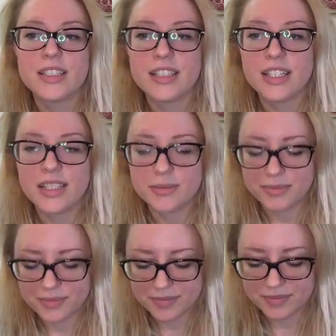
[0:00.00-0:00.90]
And
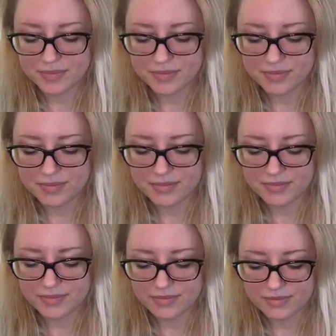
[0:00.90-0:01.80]

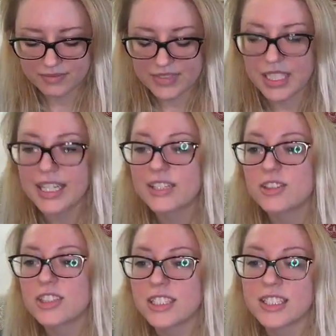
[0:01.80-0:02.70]

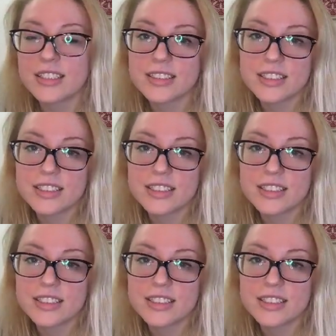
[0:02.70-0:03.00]
actually,